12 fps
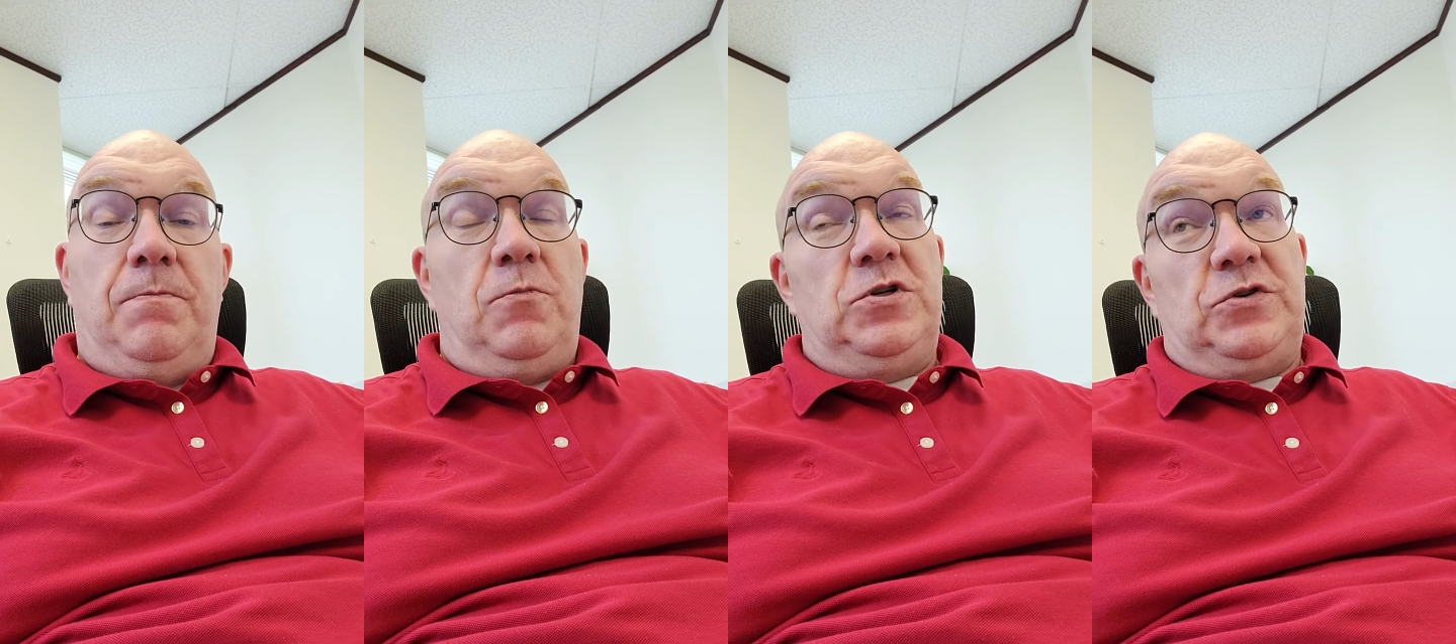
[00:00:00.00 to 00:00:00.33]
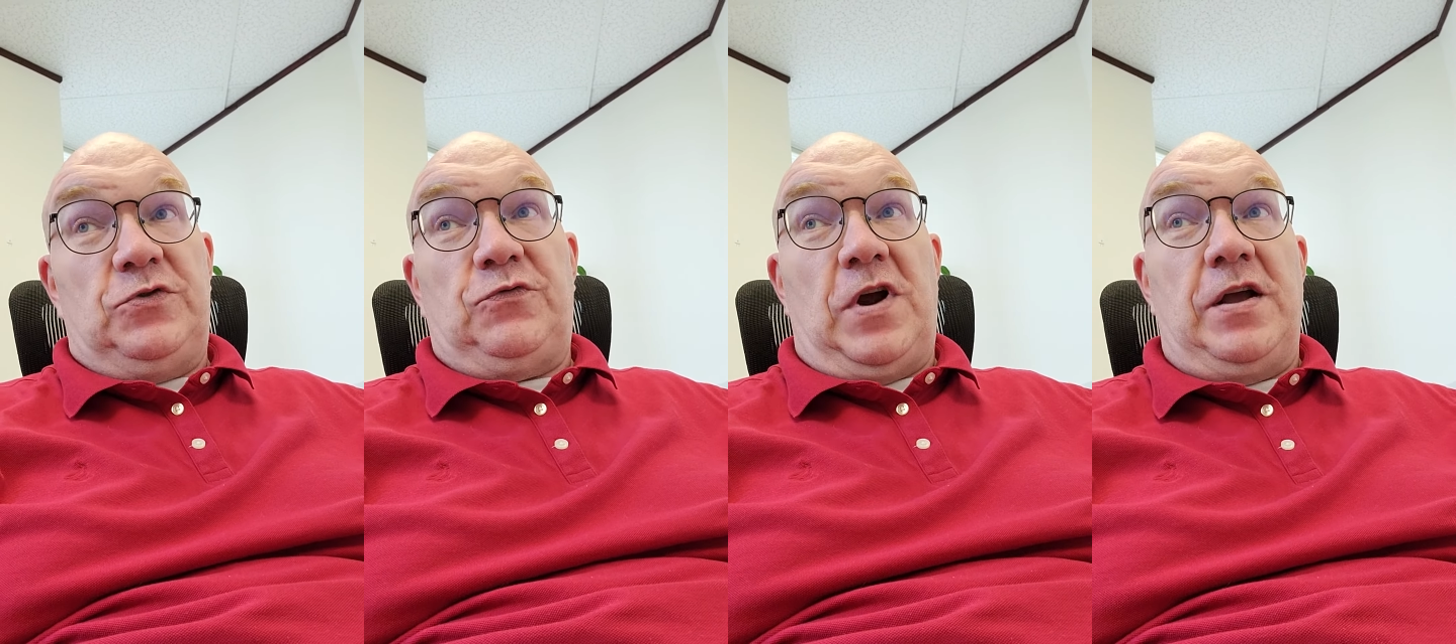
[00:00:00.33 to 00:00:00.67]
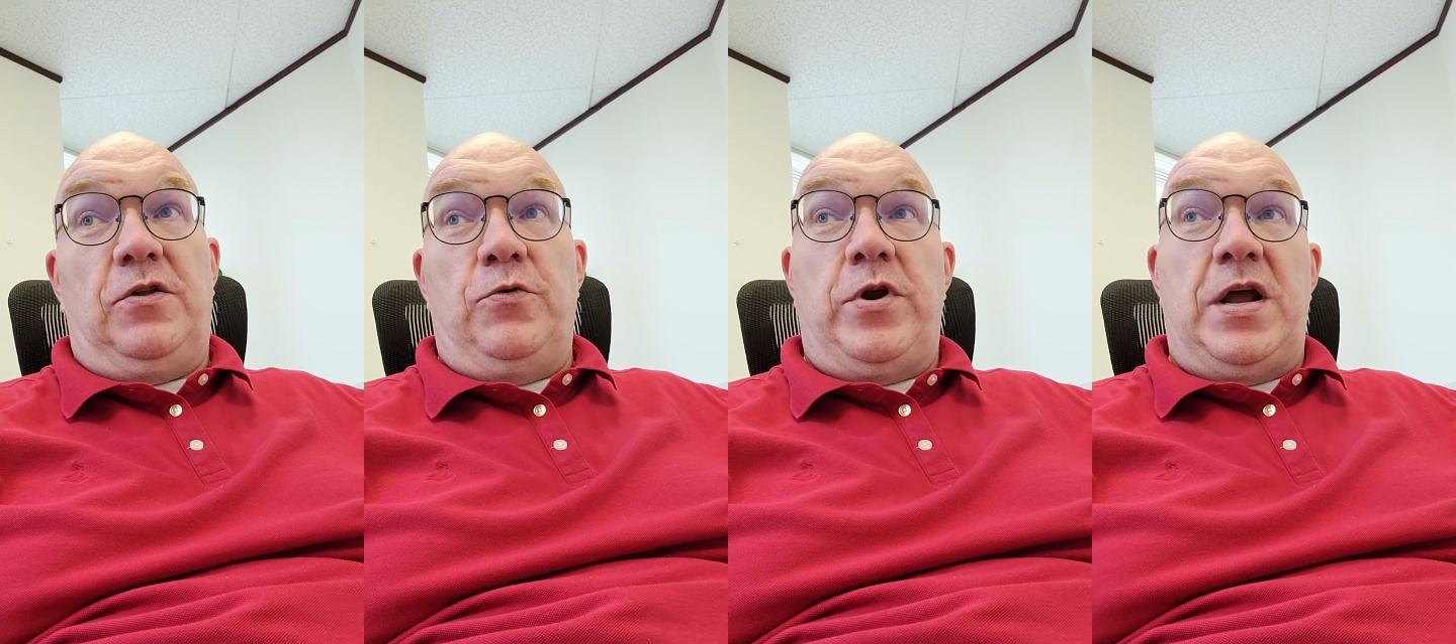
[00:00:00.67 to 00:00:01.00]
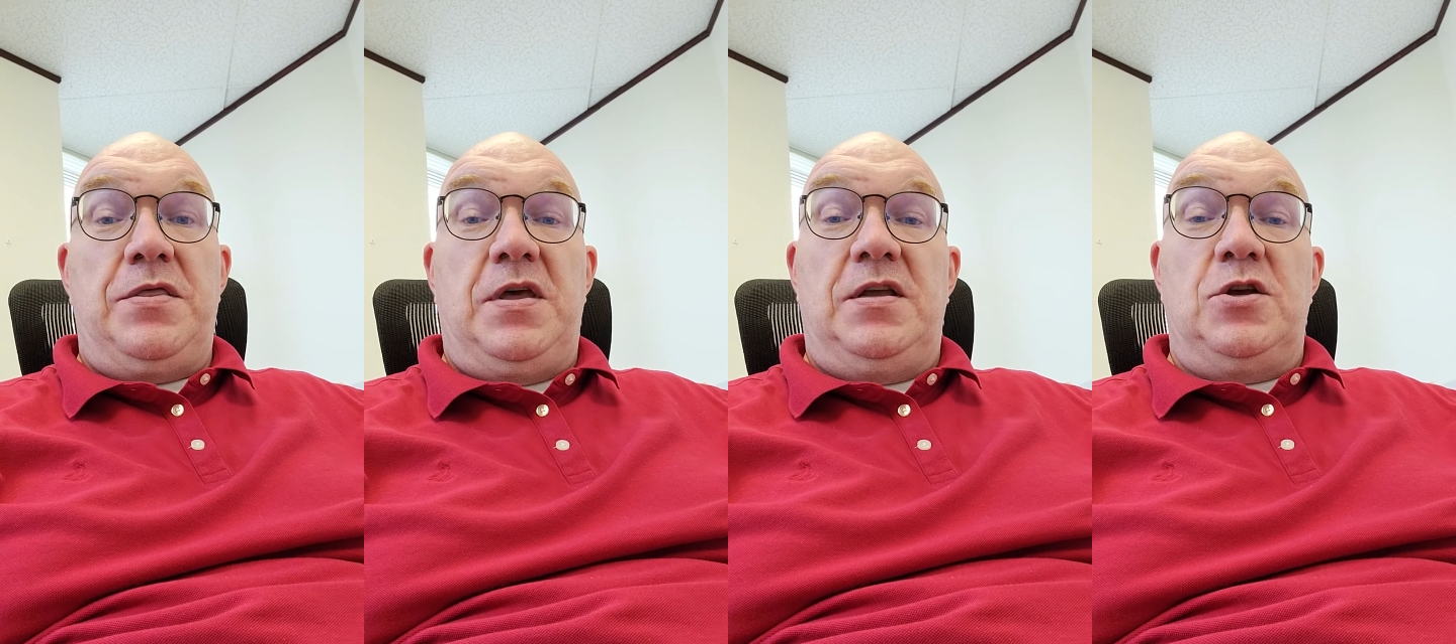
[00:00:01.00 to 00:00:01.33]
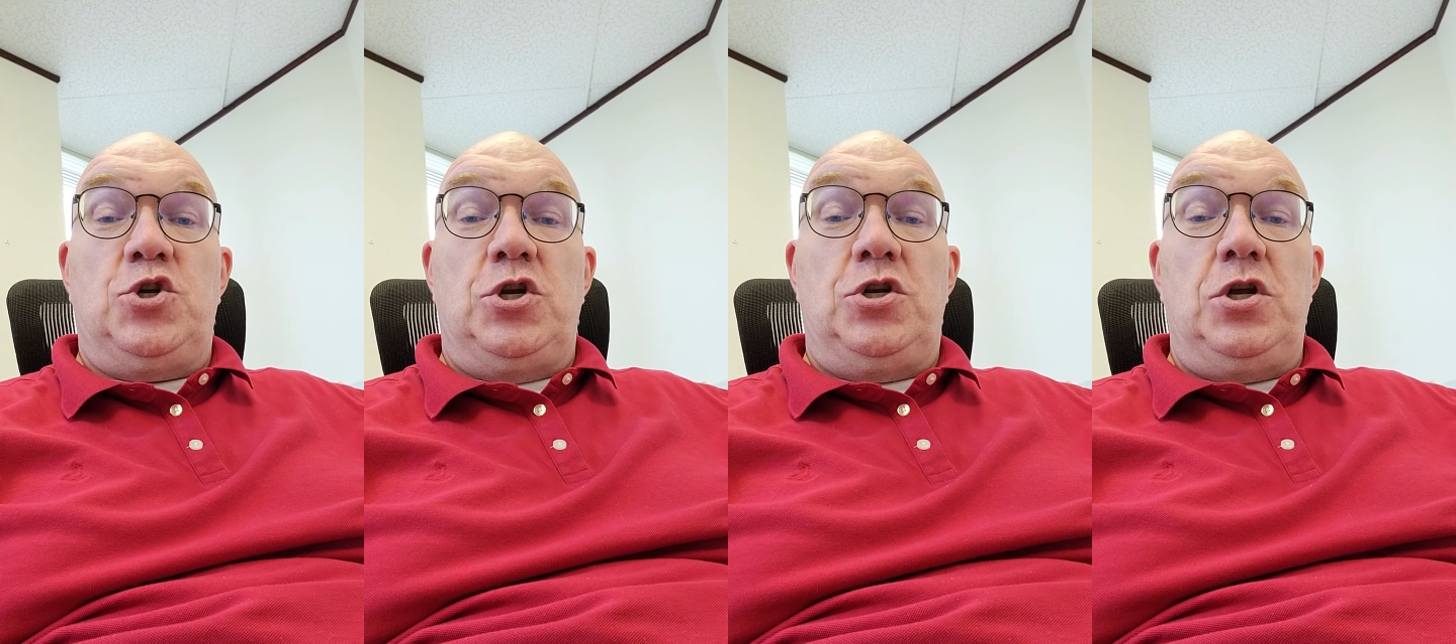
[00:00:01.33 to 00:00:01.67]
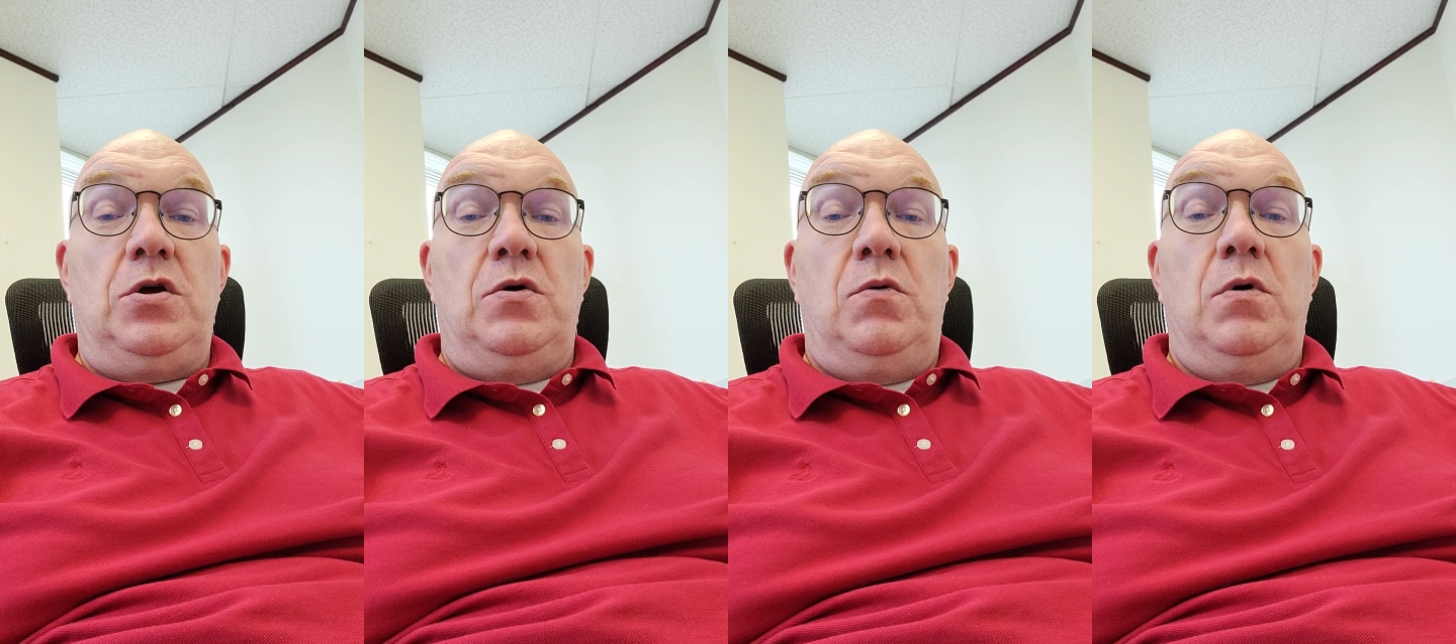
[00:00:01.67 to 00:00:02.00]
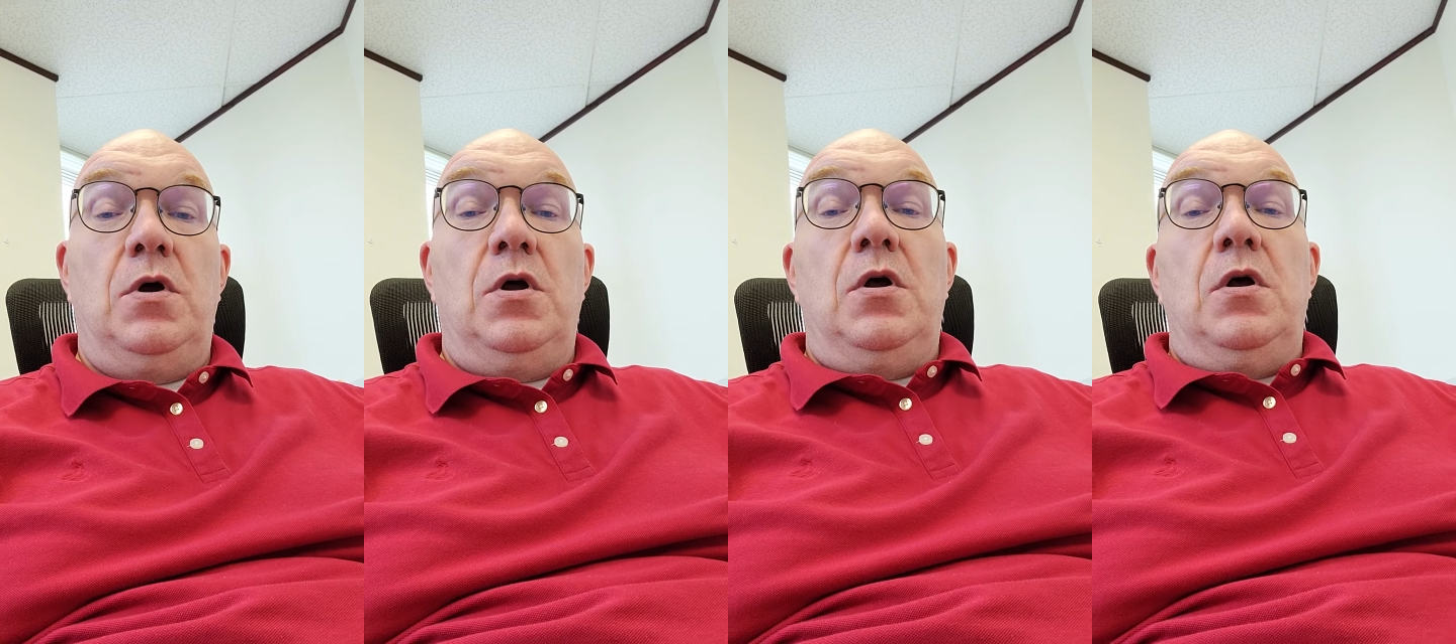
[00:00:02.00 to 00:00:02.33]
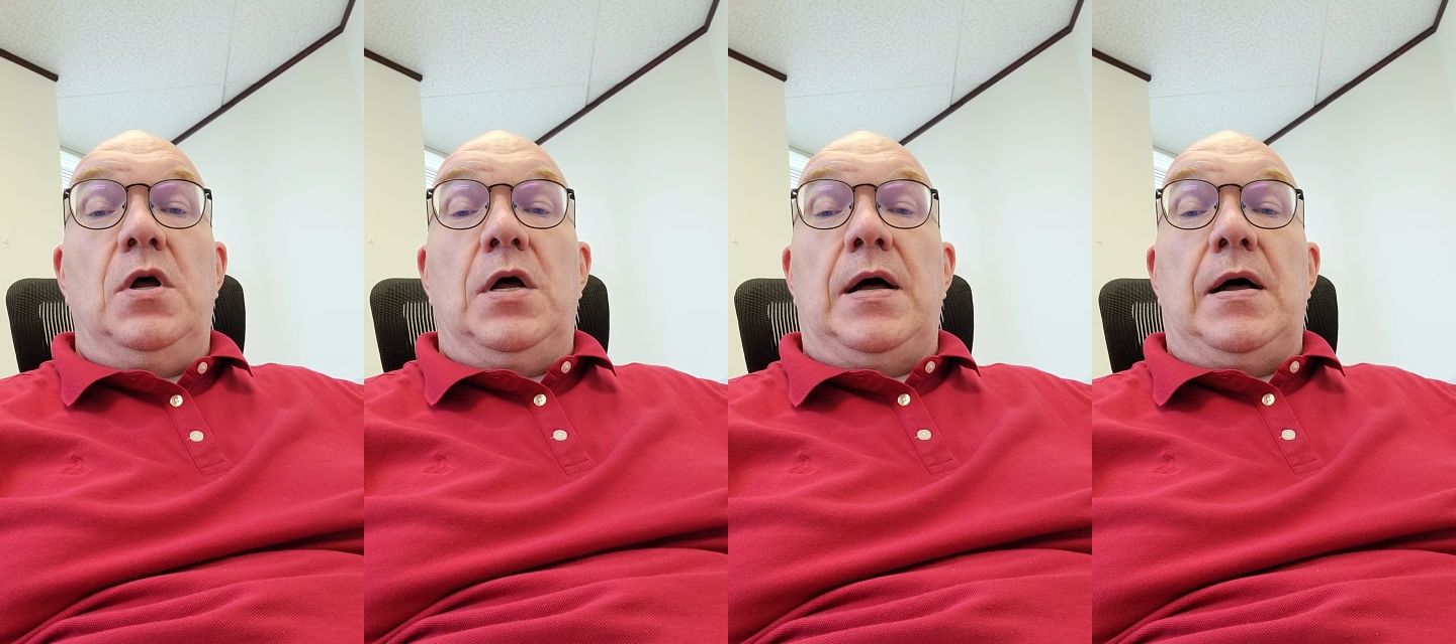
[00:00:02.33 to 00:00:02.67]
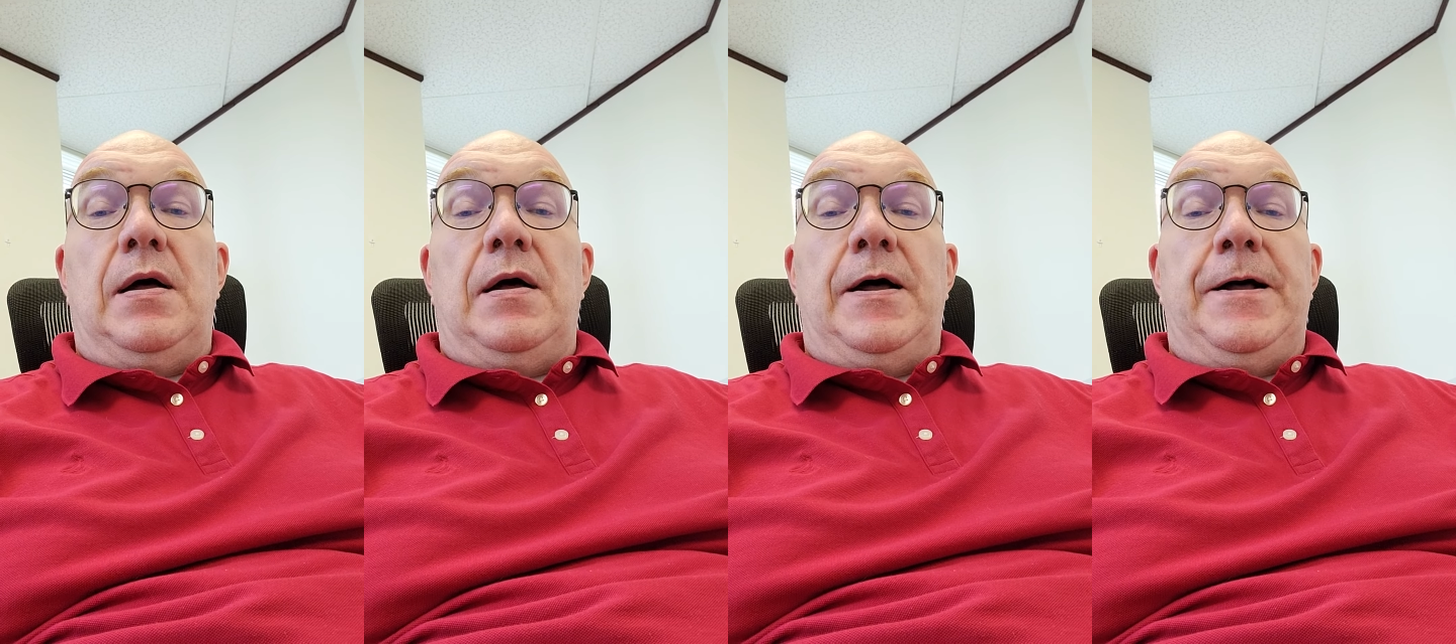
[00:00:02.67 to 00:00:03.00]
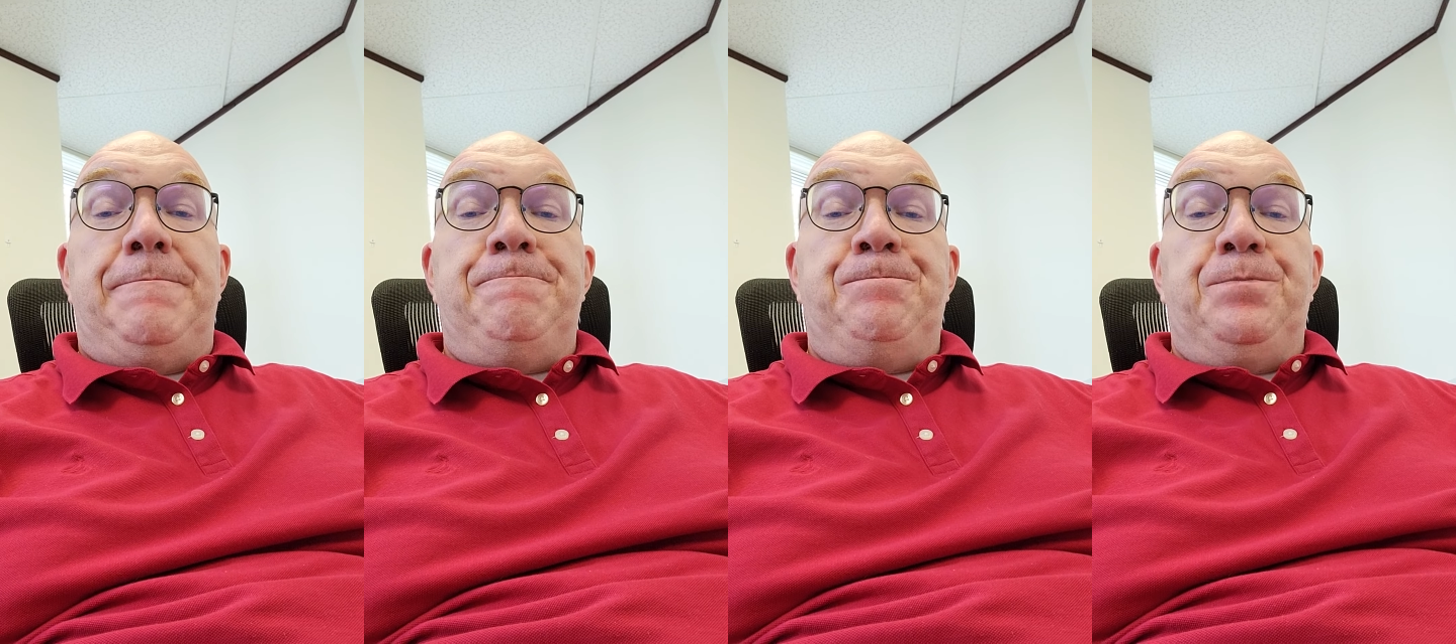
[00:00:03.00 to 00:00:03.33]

which is frankly what I think you should do, uh,